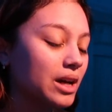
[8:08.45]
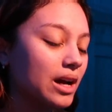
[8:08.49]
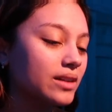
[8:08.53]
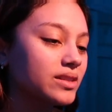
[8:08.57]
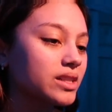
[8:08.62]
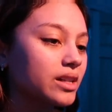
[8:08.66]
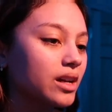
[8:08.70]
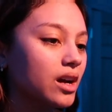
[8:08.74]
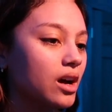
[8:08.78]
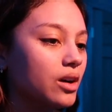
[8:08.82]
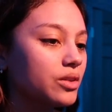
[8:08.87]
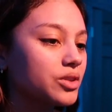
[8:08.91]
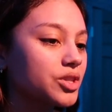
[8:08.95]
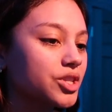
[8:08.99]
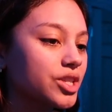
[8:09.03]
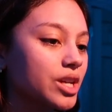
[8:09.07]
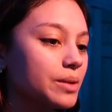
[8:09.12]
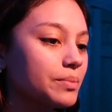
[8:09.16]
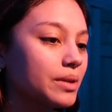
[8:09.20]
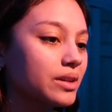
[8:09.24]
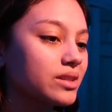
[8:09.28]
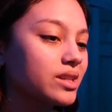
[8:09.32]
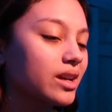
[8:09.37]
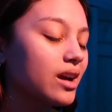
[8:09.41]
I was like, oh
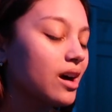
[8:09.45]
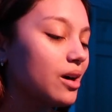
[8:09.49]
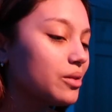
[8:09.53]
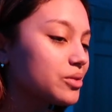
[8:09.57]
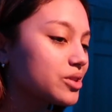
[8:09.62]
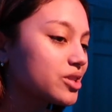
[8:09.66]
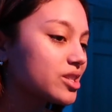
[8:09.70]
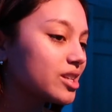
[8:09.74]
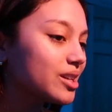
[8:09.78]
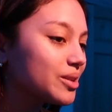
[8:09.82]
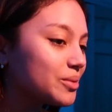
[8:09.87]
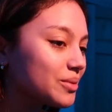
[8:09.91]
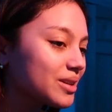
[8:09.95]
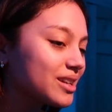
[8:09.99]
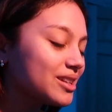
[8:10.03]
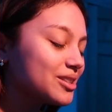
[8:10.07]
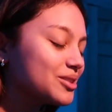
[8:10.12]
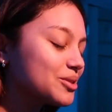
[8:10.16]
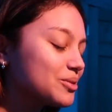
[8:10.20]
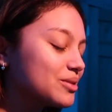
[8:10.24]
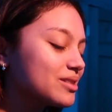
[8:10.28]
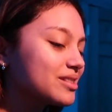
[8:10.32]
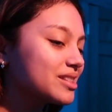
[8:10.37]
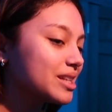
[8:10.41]
shit. And I was like, oh shit, we
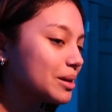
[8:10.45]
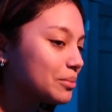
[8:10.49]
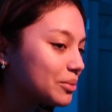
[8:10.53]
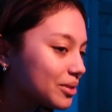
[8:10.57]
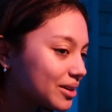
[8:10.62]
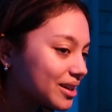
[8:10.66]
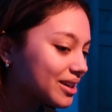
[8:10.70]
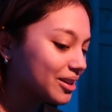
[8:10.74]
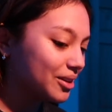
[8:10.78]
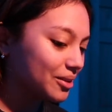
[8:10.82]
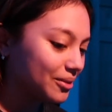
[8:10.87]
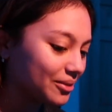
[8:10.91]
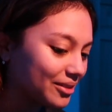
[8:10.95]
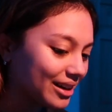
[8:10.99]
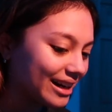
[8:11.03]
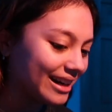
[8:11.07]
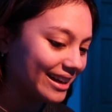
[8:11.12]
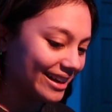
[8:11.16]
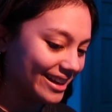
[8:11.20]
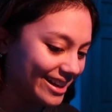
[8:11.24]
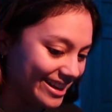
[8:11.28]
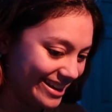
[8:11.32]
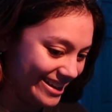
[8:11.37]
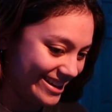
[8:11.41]
can do a double kill
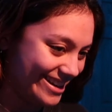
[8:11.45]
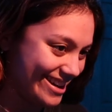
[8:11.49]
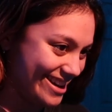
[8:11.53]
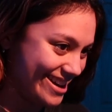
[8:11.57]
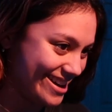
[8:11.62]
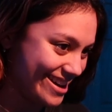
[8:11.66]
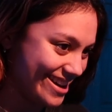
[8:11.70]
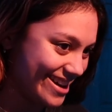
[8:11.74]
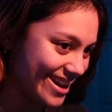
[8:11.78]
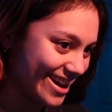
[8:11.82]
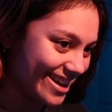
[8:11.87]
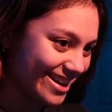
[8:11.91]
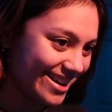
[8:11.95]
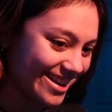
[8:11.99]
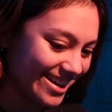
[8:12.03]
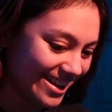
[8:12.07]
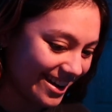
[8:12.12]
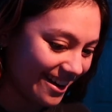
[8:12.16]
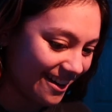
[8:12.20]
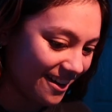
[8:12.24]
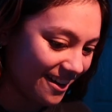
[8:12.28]
right here.